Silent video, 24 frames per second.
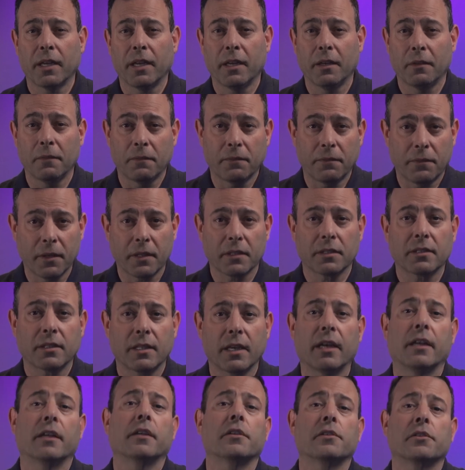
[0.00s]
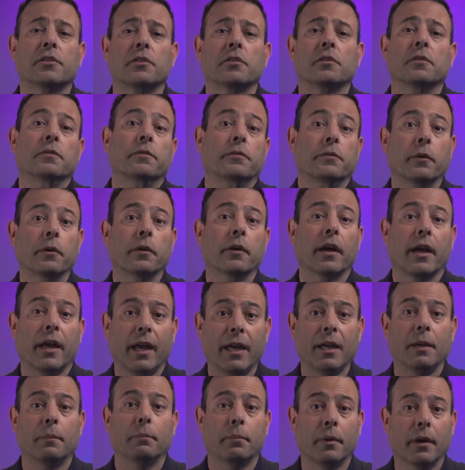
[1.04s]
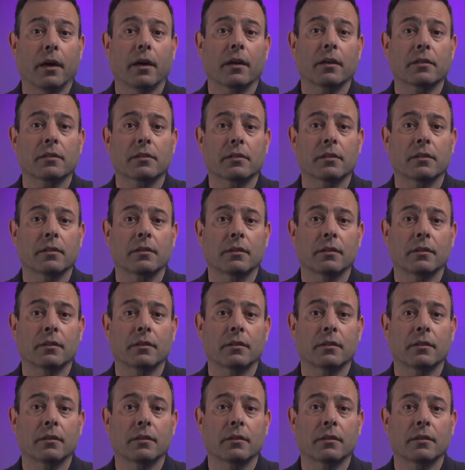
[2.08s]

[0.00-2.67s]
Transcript: and fix that issue for $8.